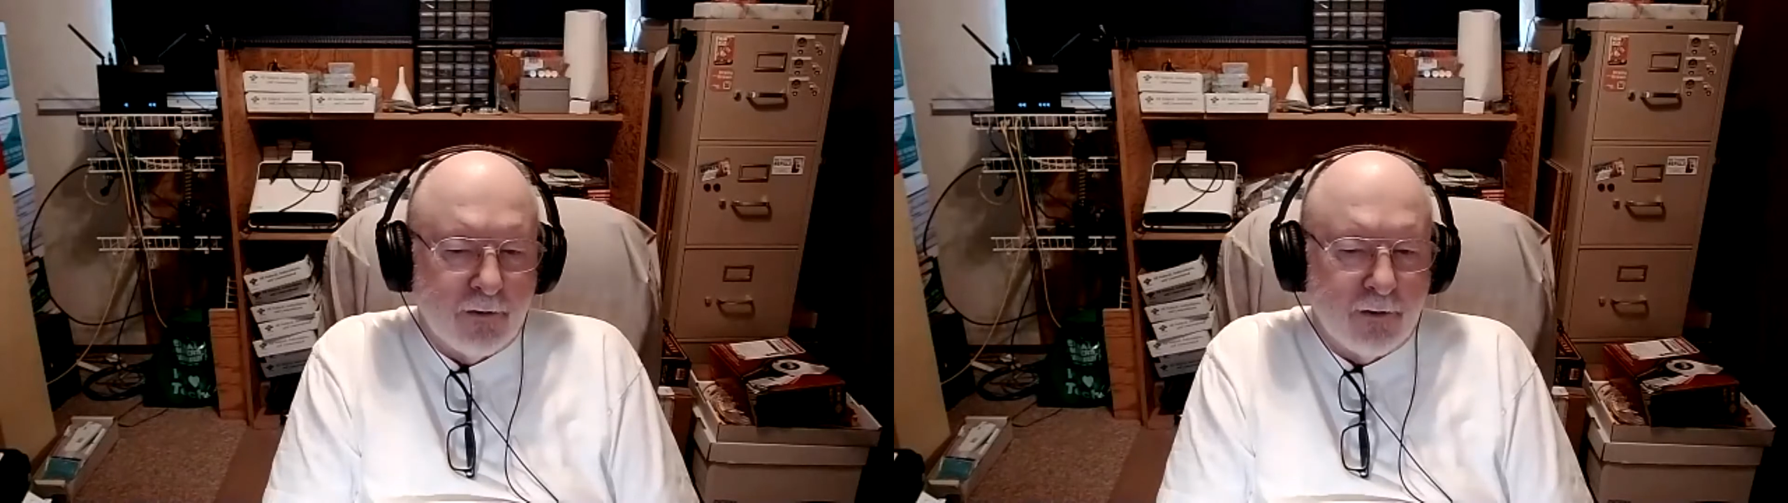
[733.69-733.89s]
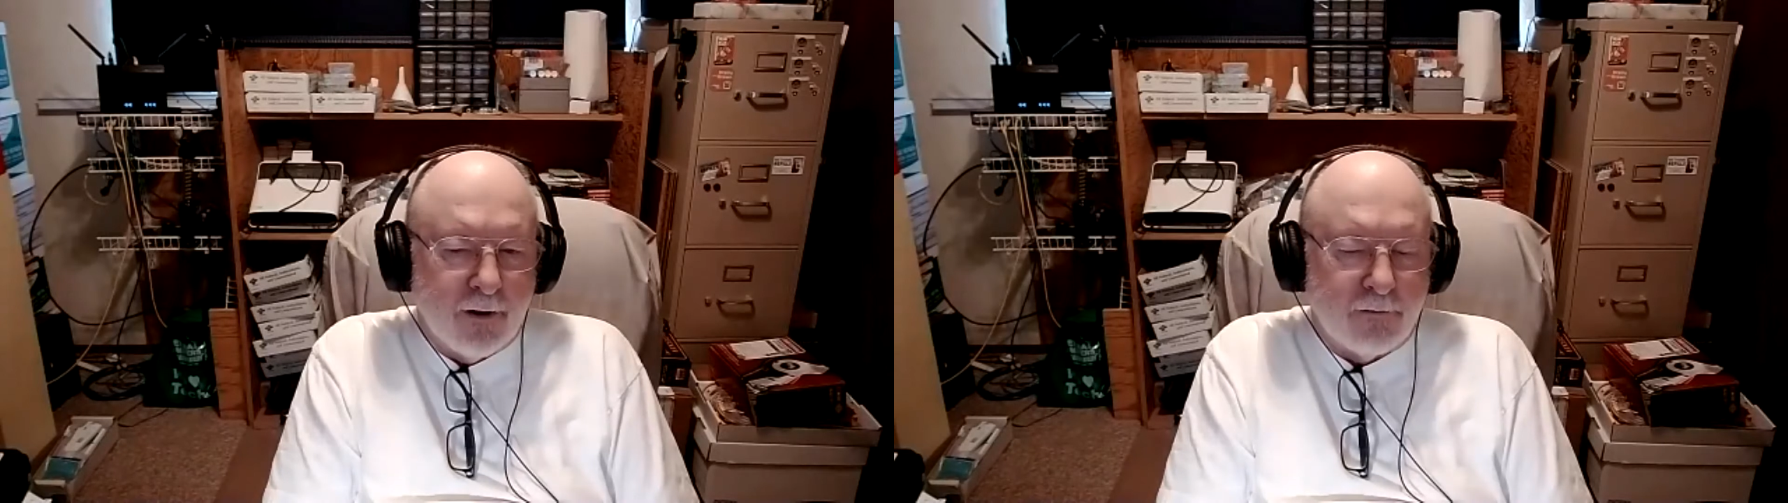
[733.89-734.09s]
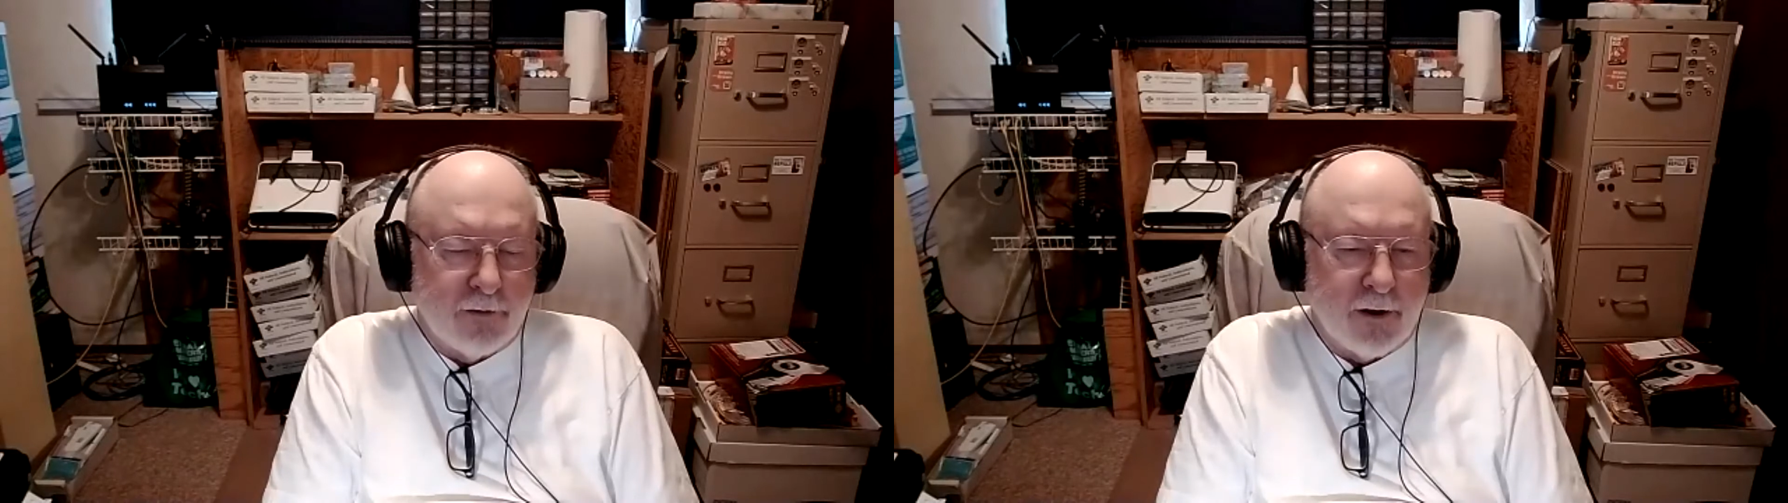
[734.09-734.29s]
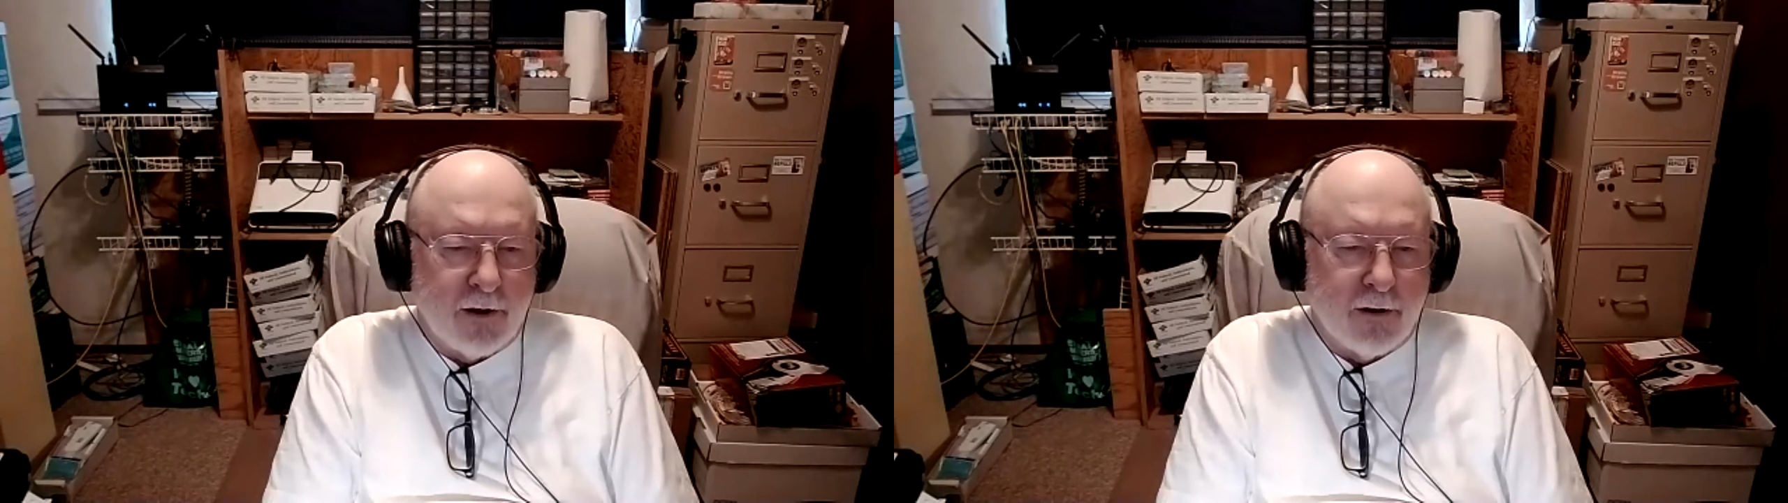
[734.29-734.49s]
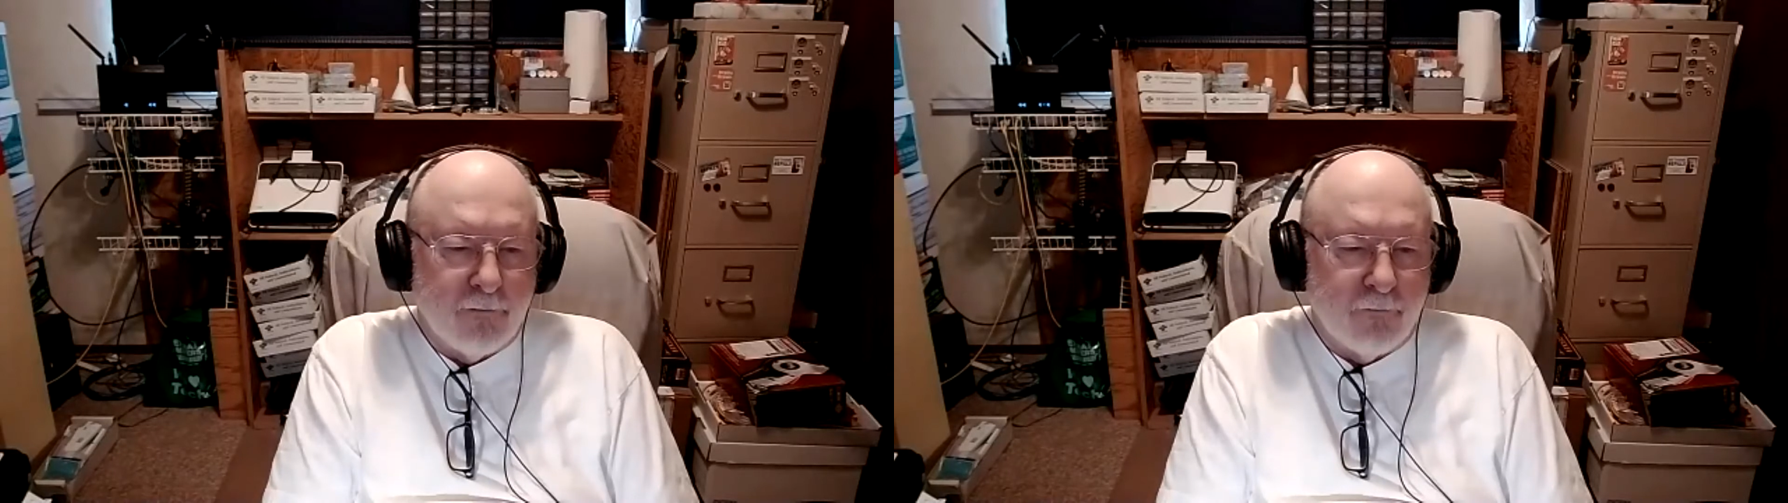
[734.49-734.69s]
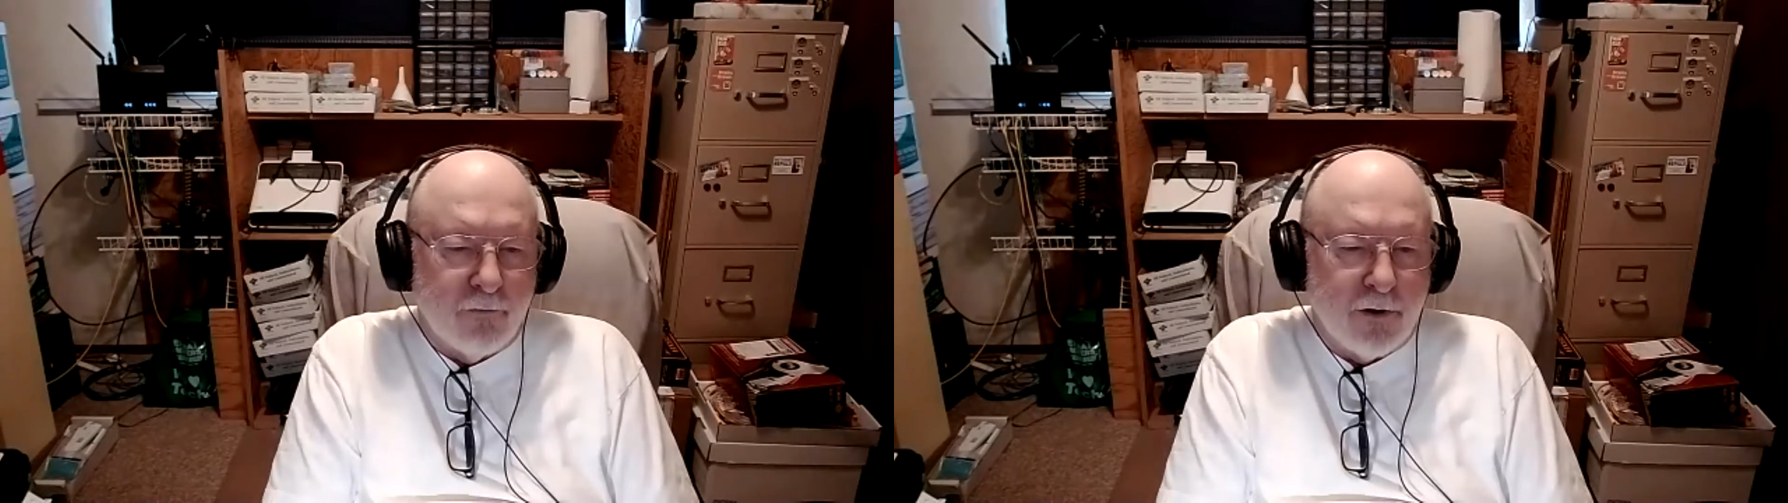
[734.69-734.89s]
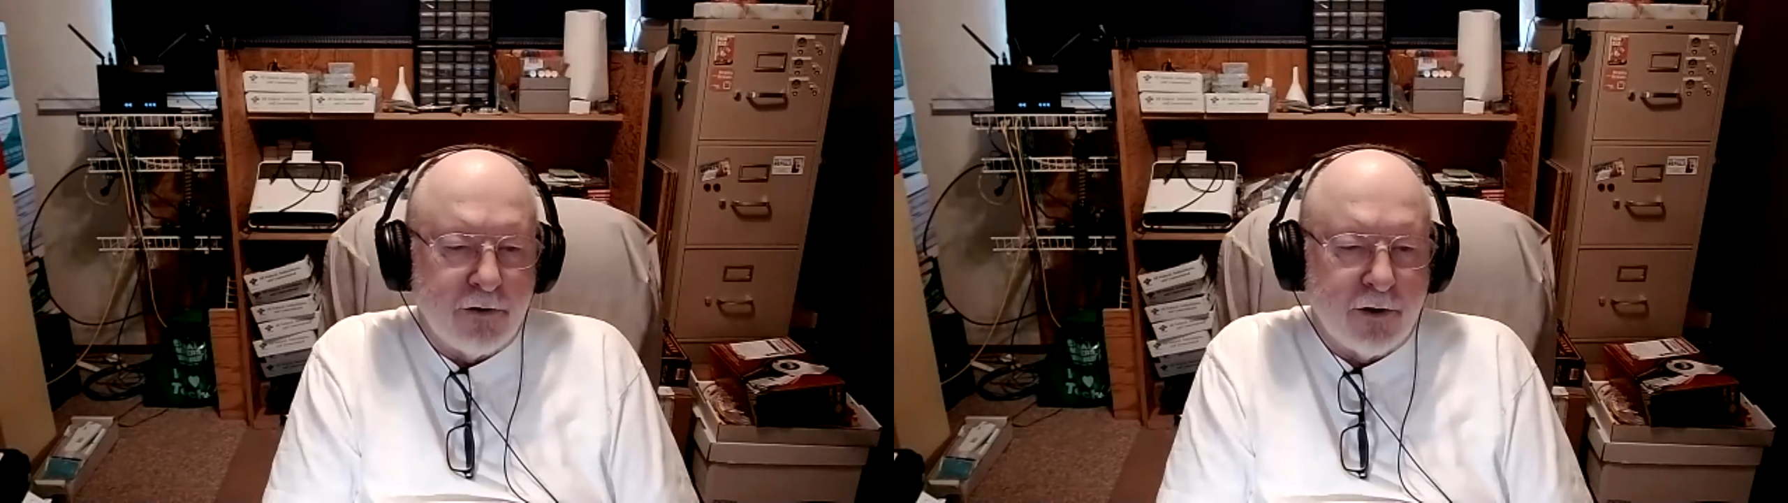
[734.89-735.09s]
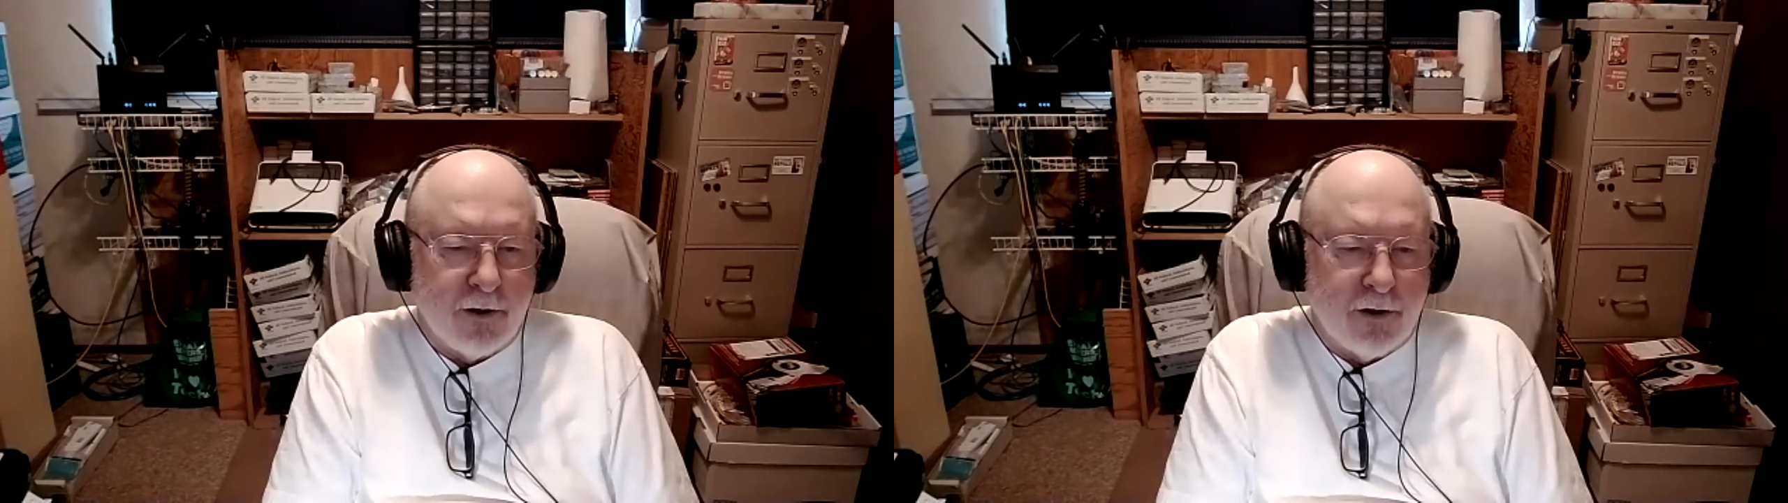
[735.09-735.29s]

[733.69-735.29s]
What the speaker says: I think in recent